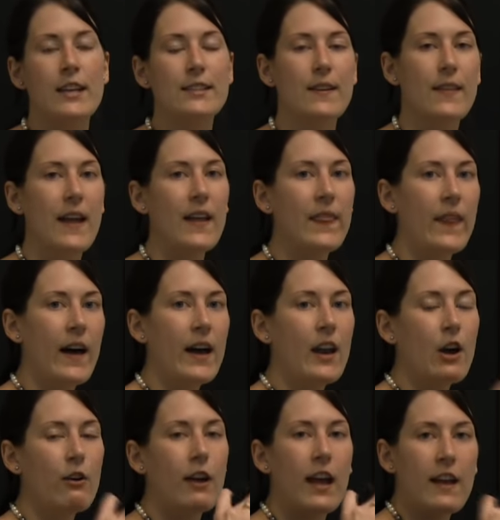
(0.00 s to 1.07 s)
So they
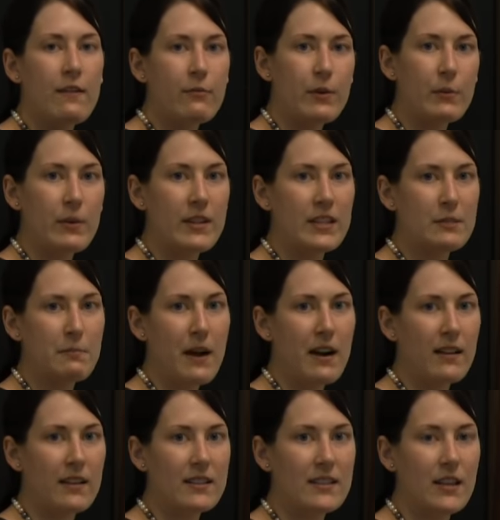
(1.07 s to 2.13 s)
thought, okay, if we win this
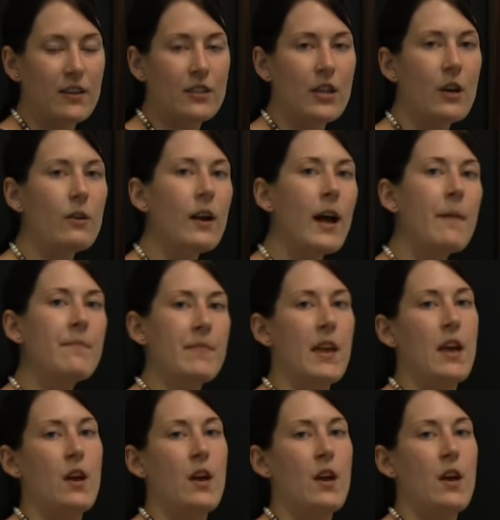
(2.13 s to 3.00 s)
battle at Saratoga,